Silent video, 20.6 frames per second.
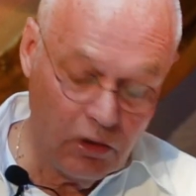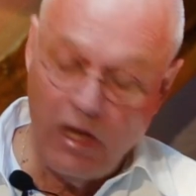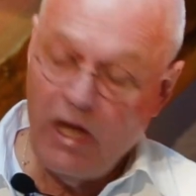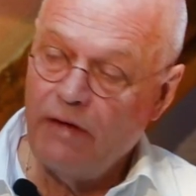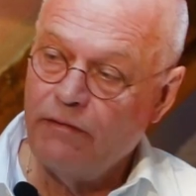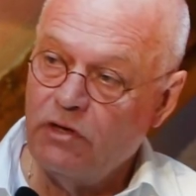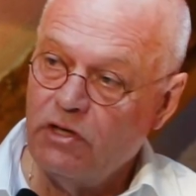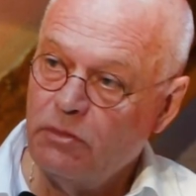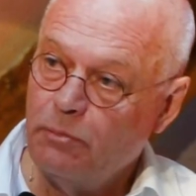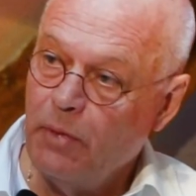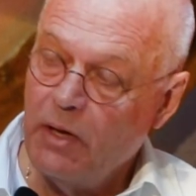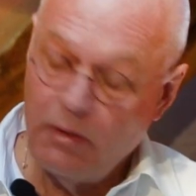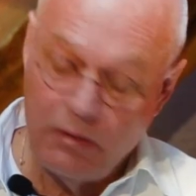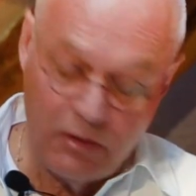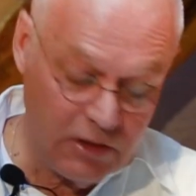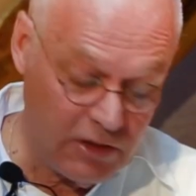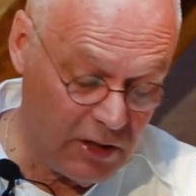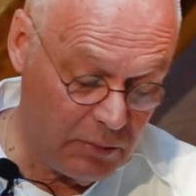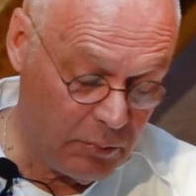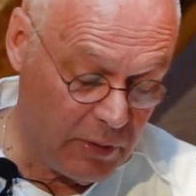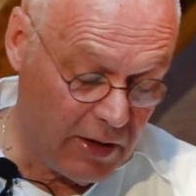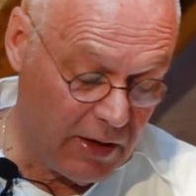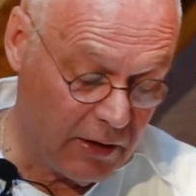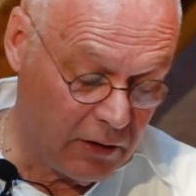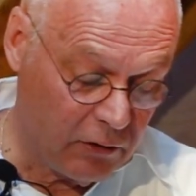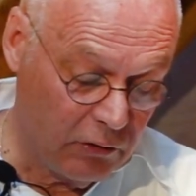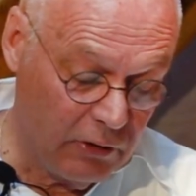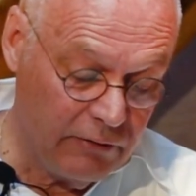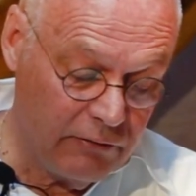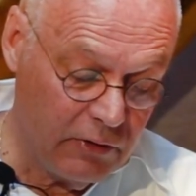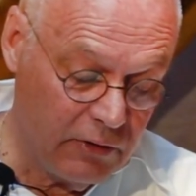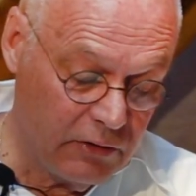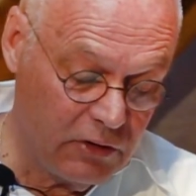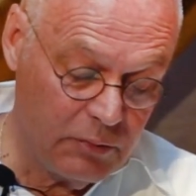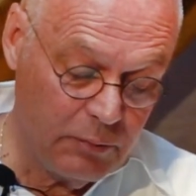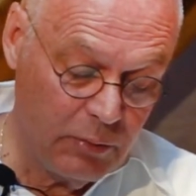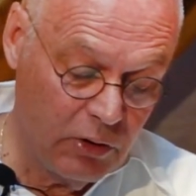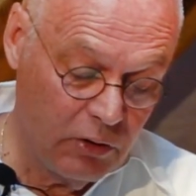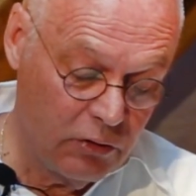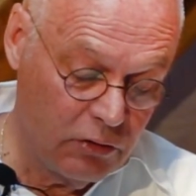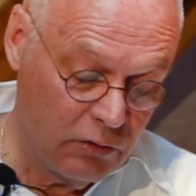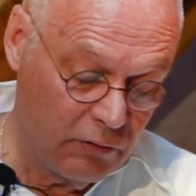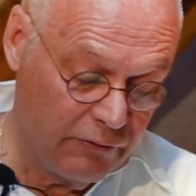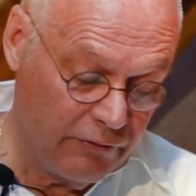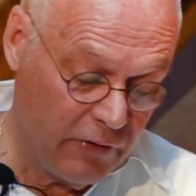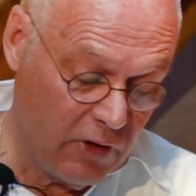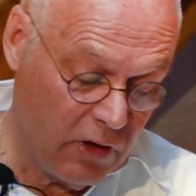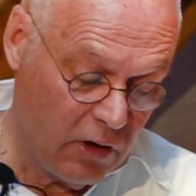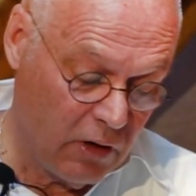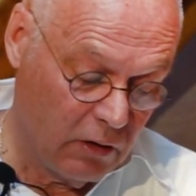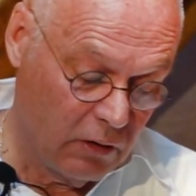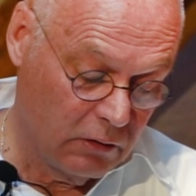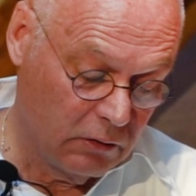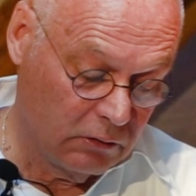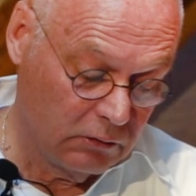have a setback or even a spiritual fall.